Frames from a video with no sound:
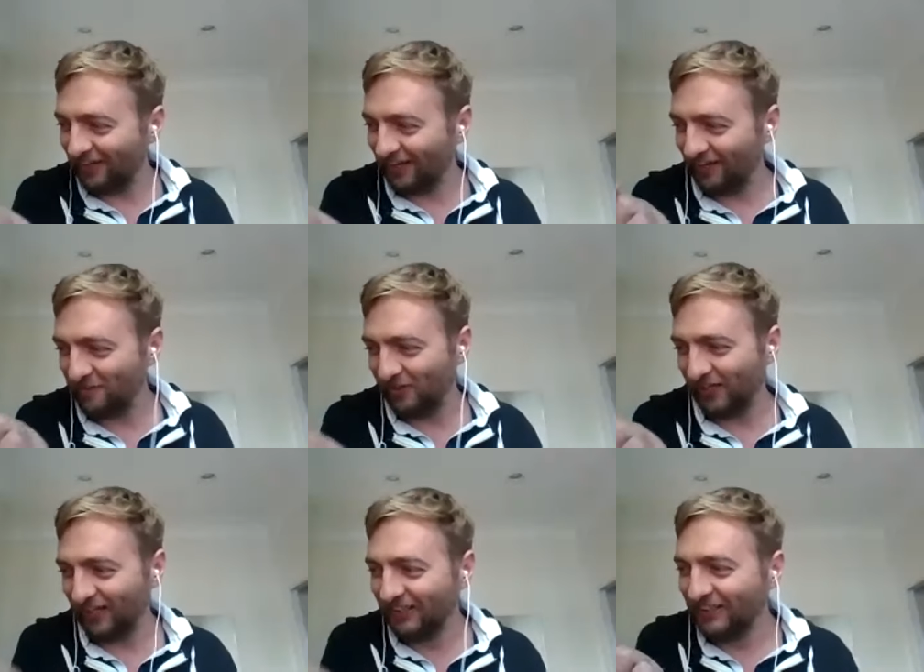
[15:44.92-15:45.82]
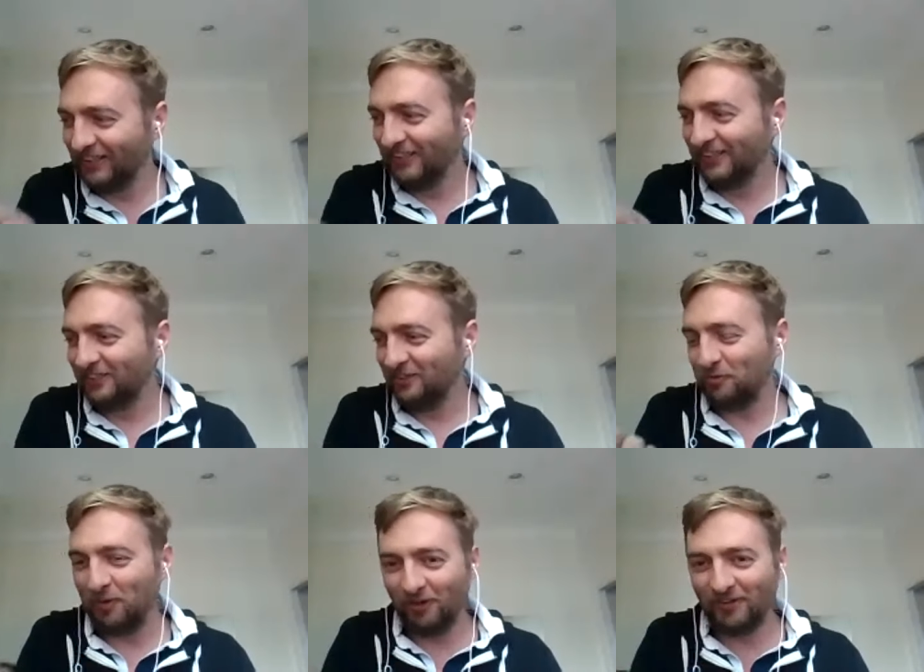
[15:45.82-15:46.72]
kind of uh,
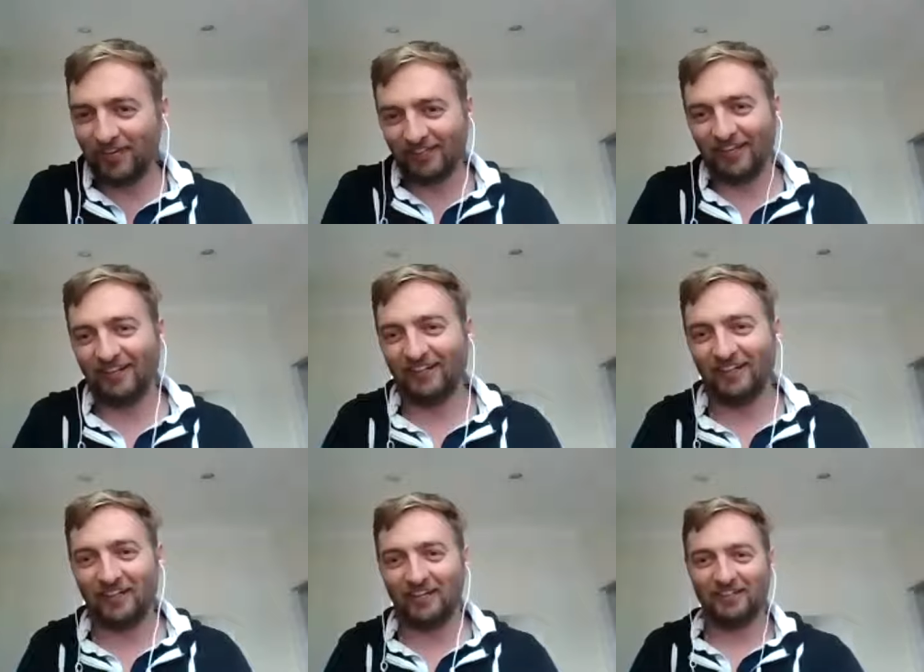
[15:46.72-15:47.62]
just poking there. I like